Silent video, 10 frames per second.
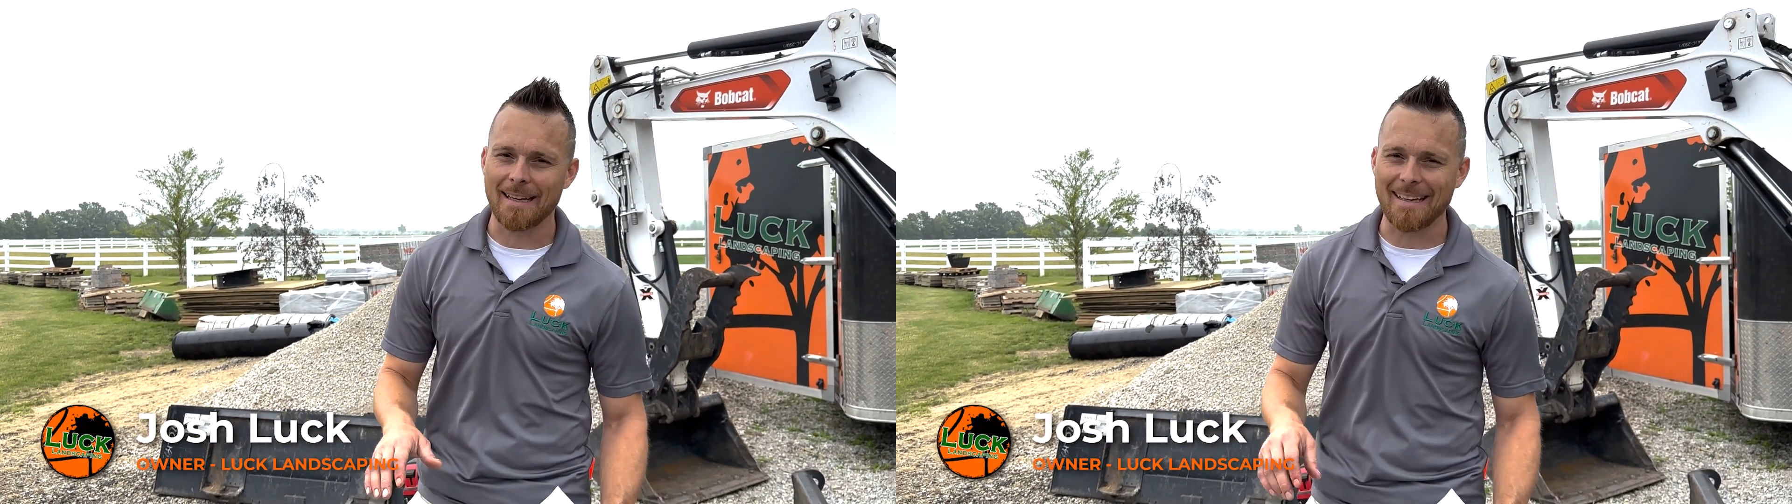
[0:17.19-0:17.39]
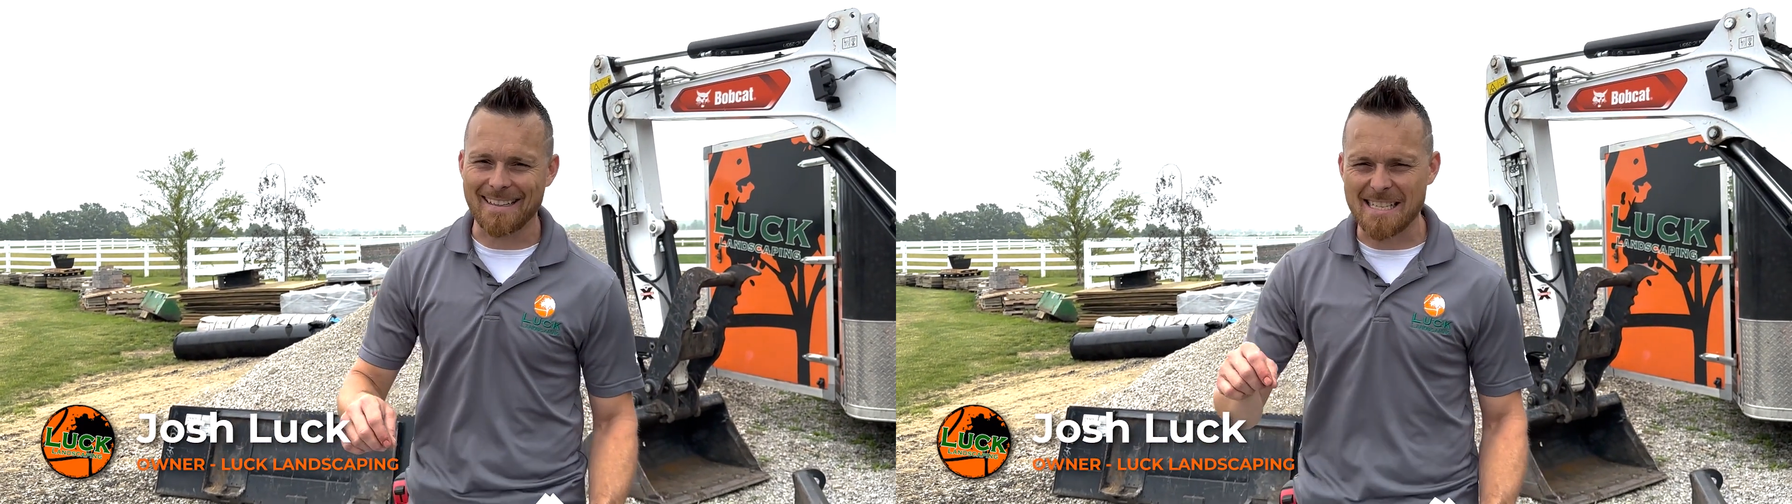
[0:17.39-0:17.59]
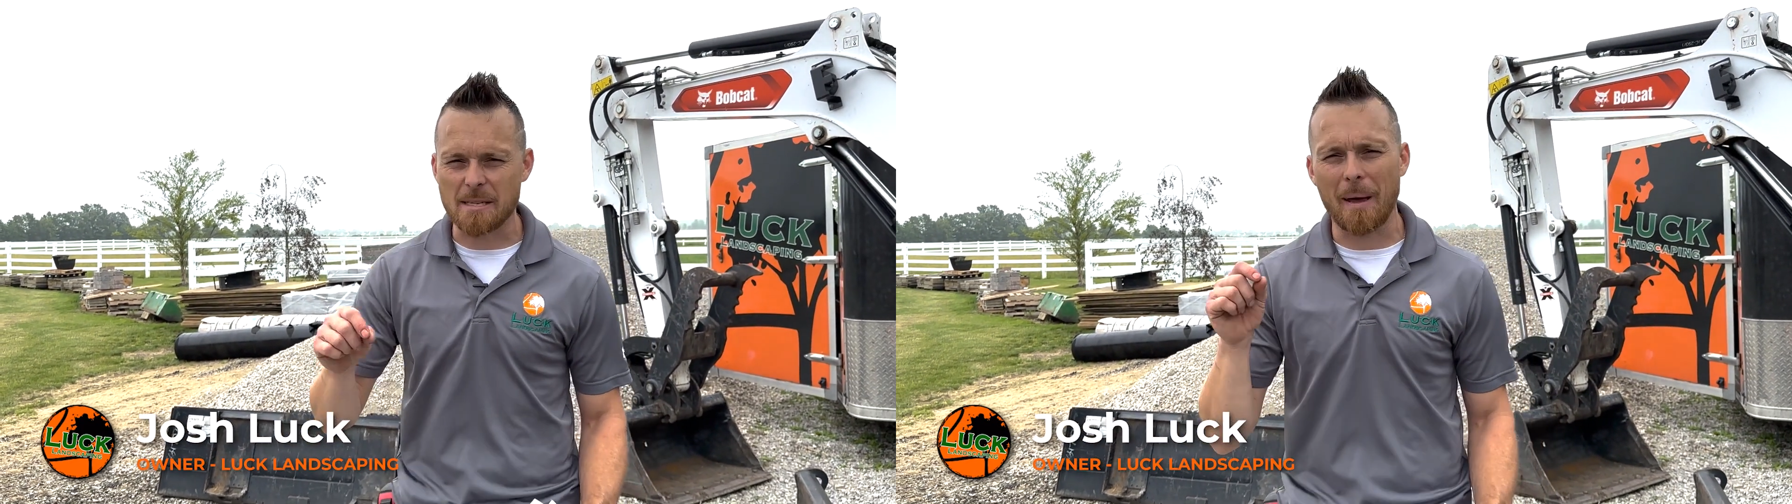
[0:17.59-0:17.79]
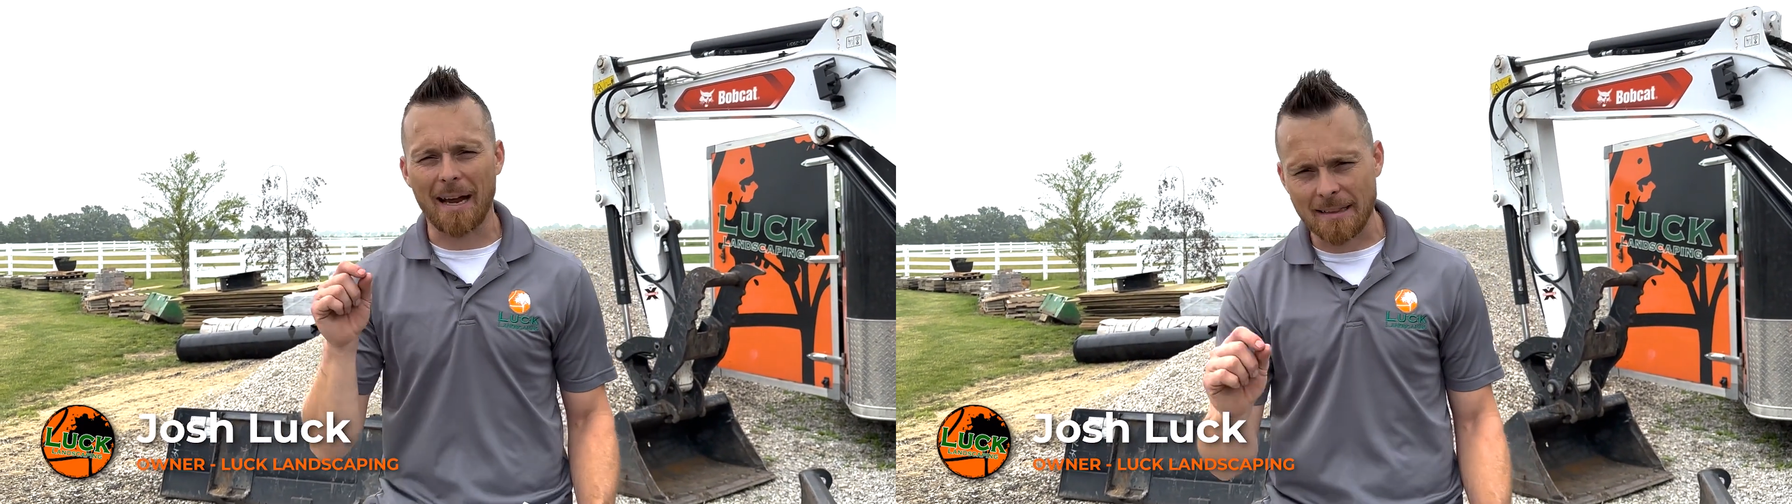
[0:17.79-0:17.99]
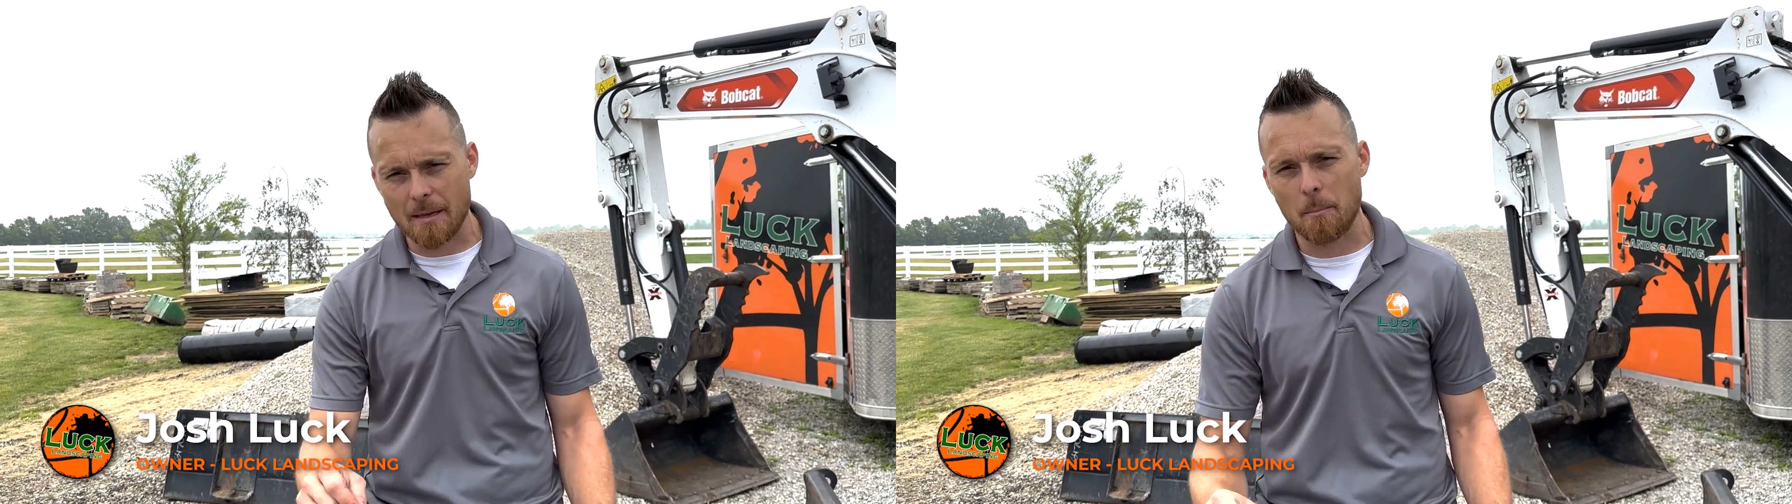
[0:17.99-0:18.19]

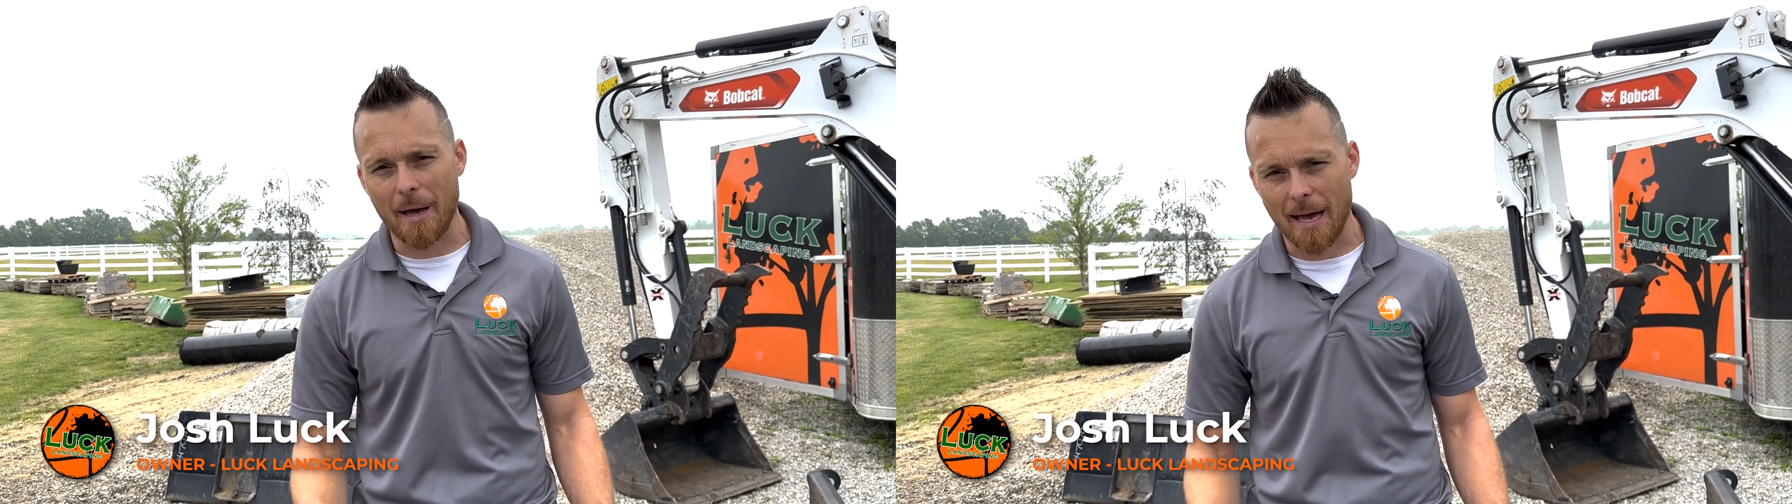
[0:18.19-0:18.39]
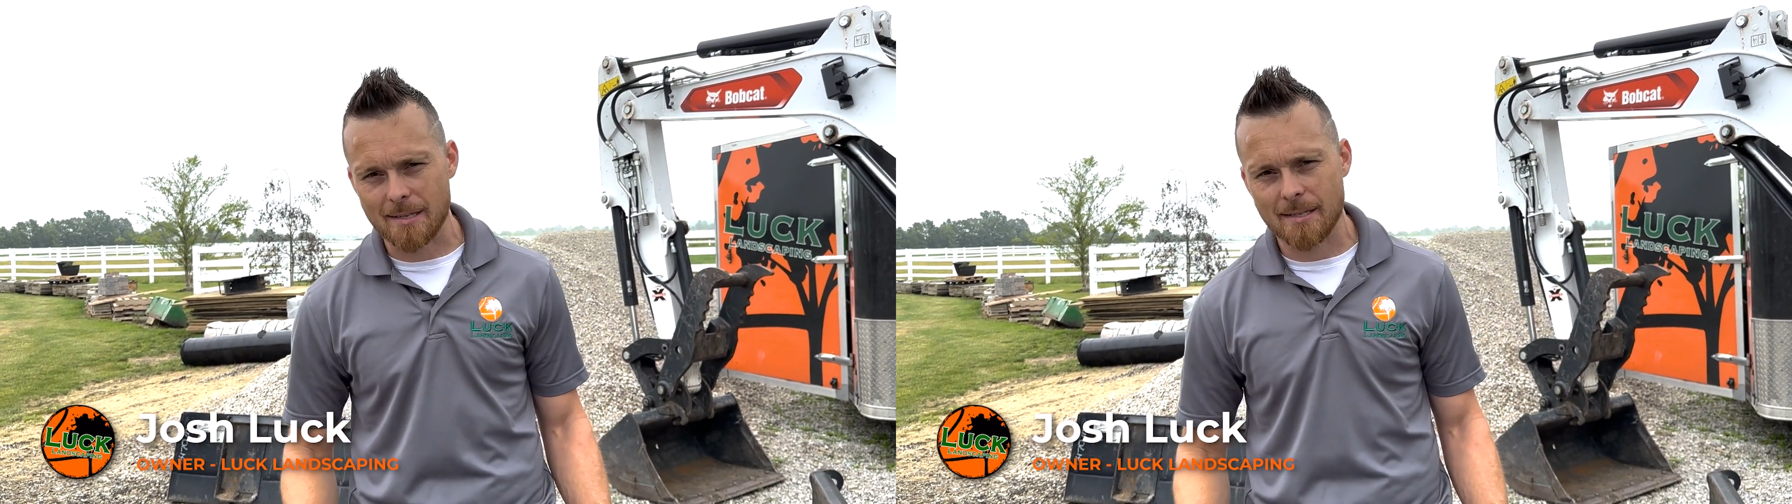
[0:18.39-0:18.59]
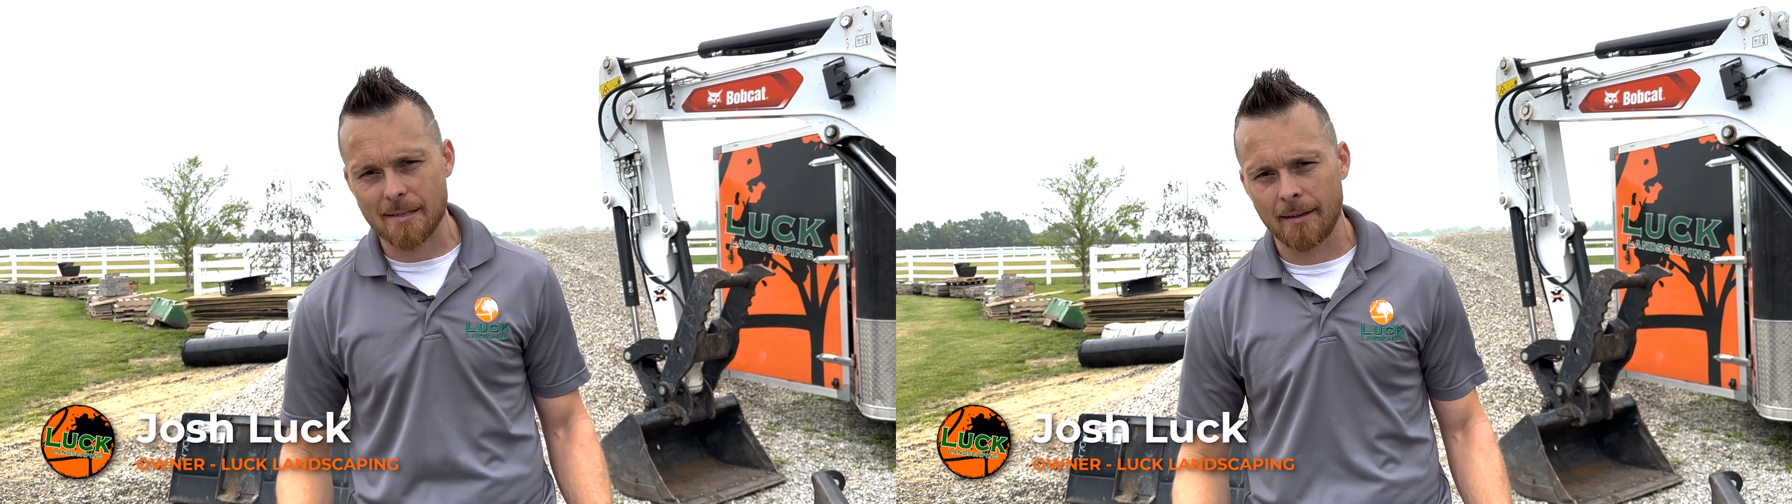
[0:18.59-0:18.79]
Expect the best.